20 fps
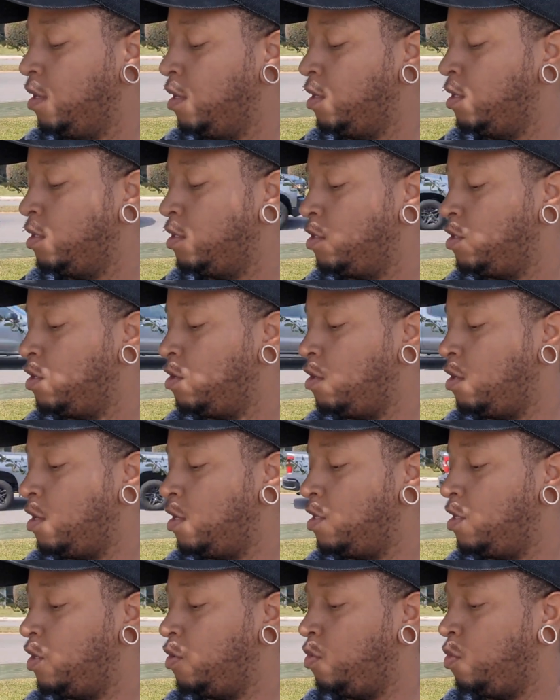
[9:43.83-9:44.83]
So let's
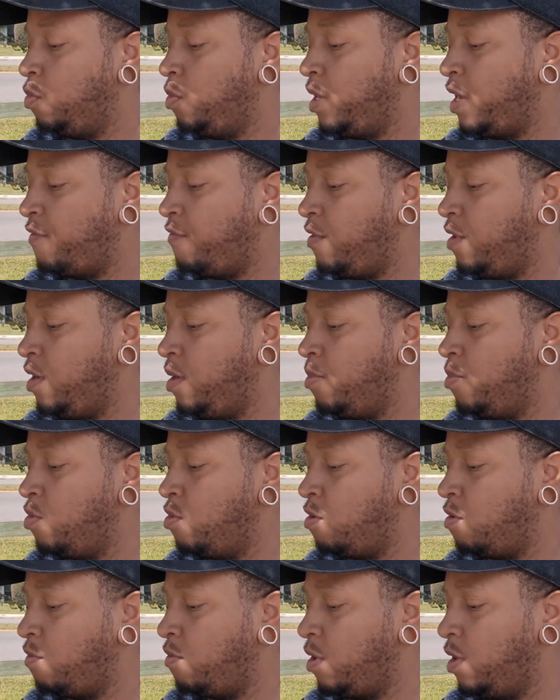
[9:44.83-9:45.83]
see. Do we have any
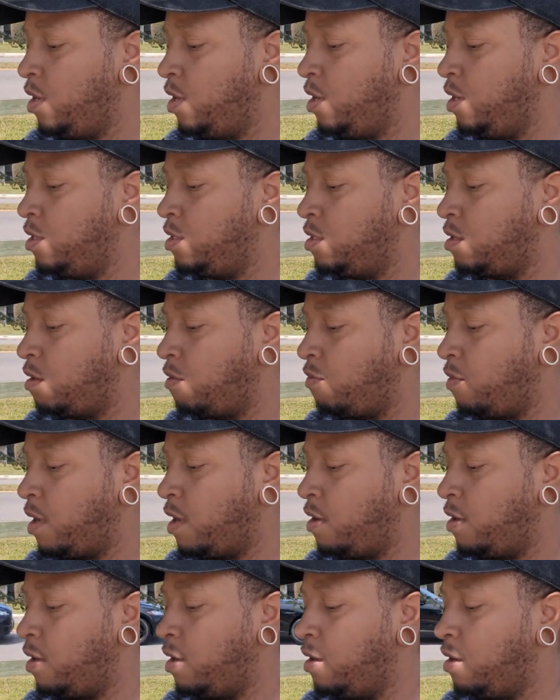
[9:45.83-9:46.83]
more raids around
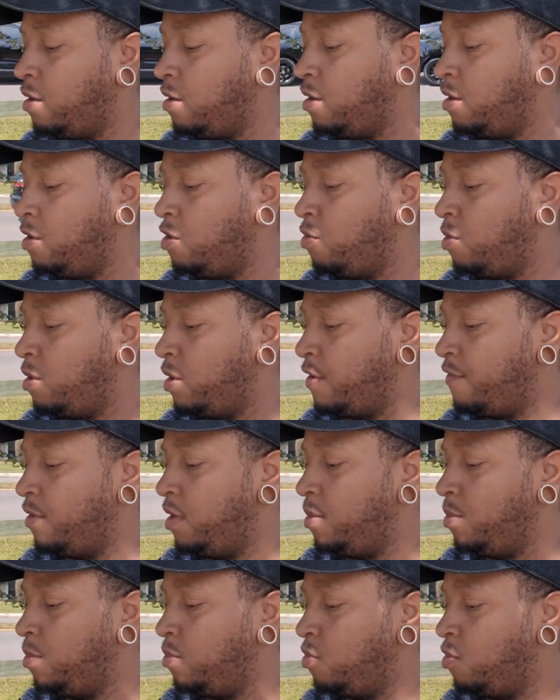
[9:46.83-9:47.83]
here? No, we don't have any.
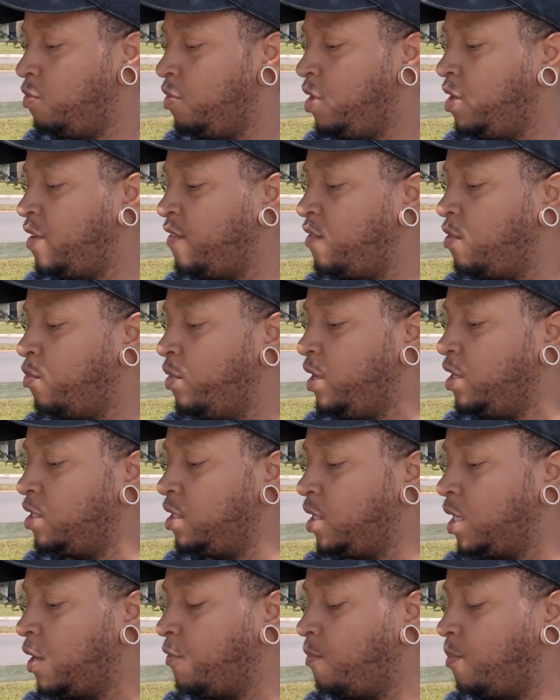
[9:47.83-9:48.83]
Well, we do have a Weezing
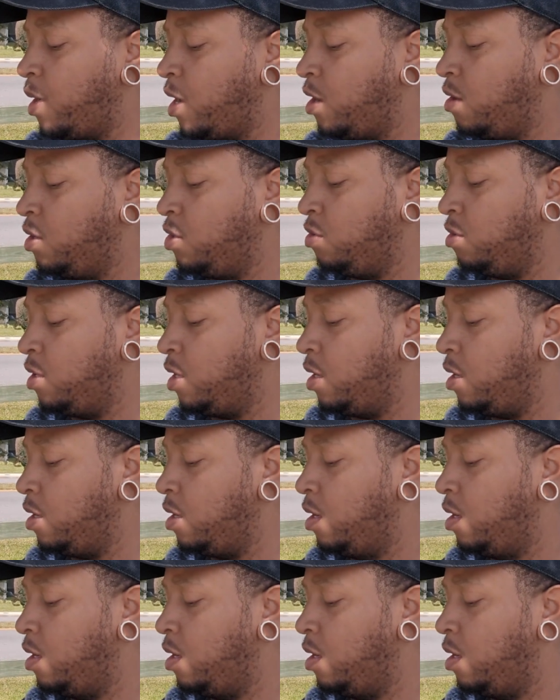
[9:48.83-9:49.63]
now. We might go do that.